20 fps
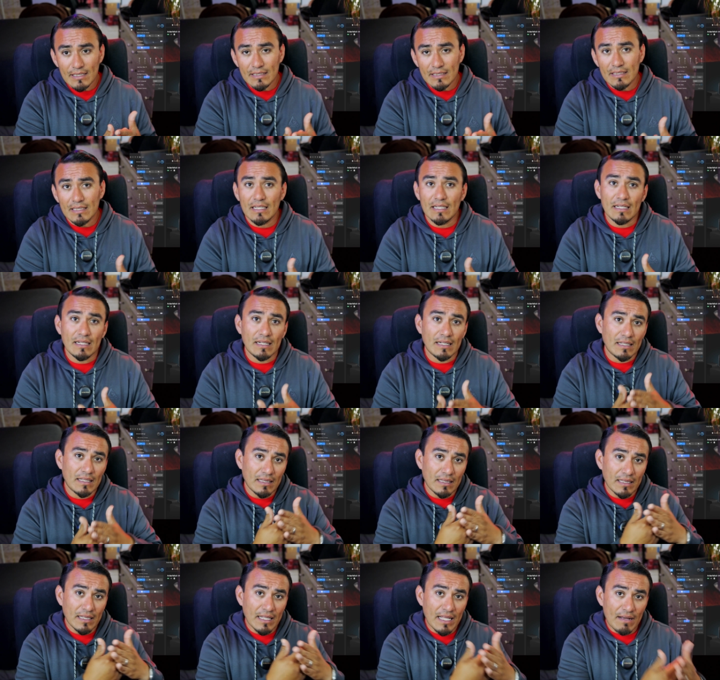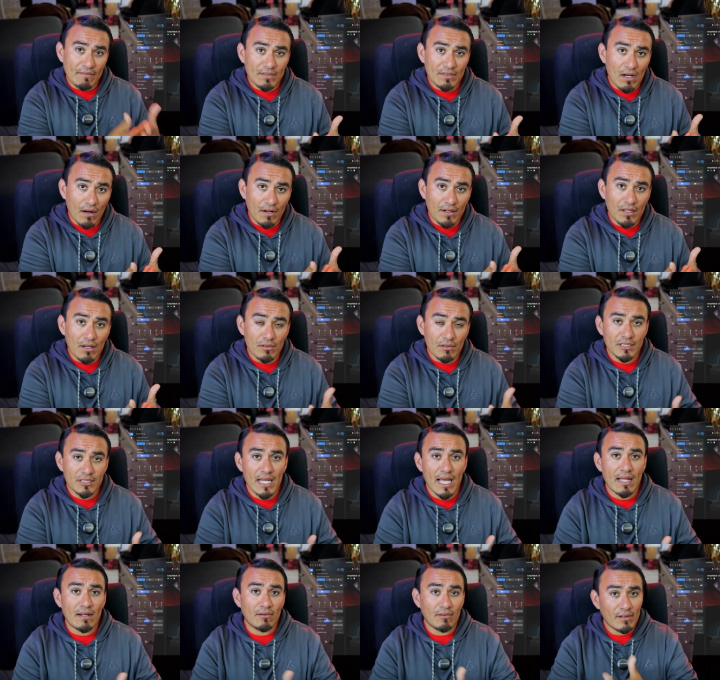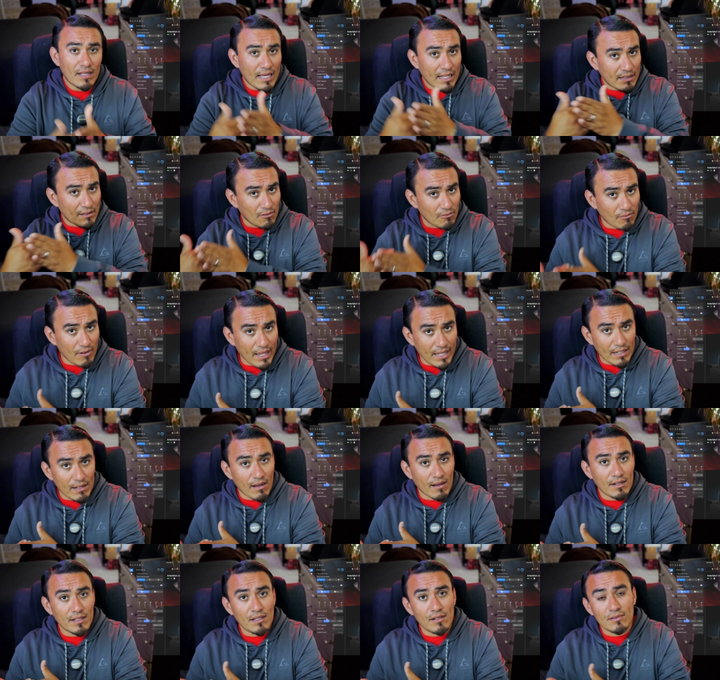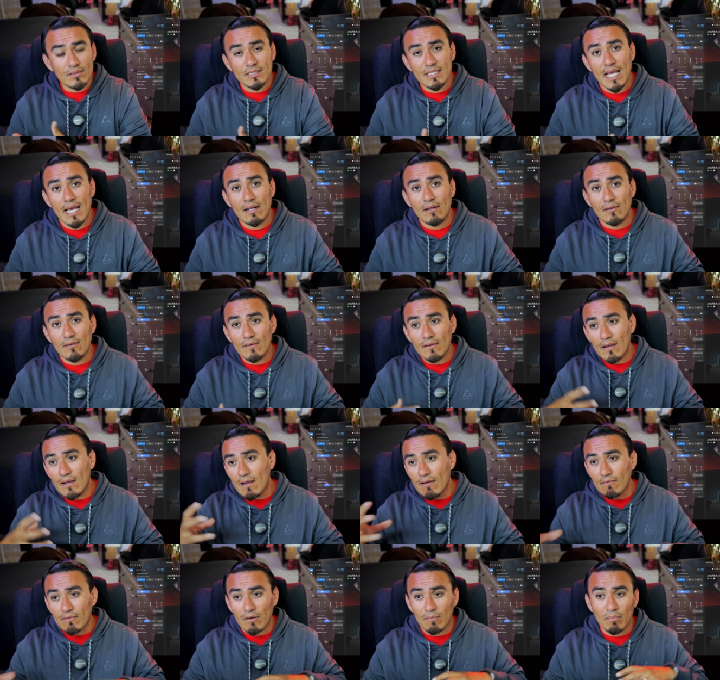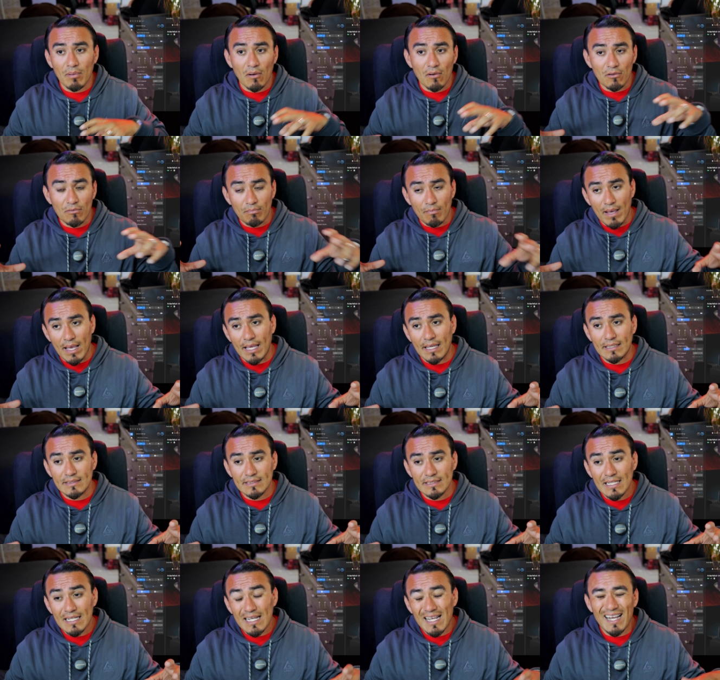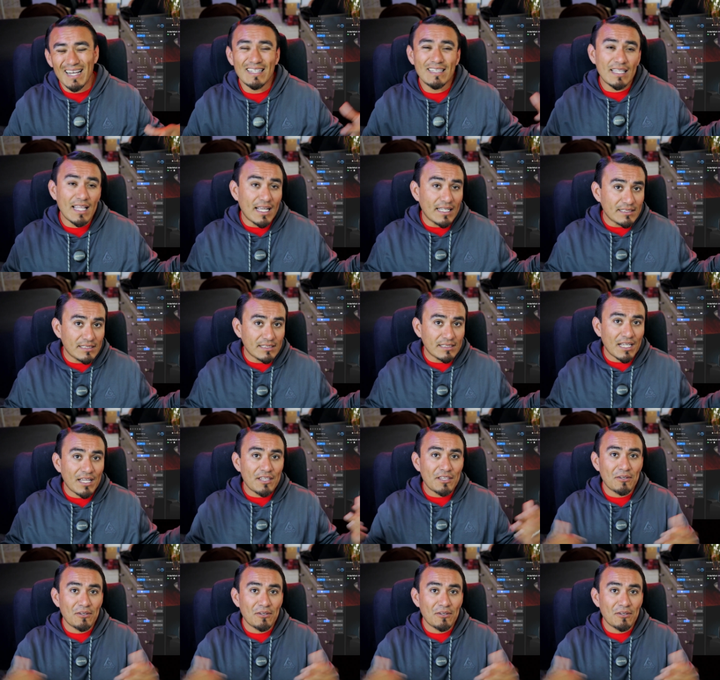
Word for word: Uh, left audio channel and the right audio channel for both mics unless you're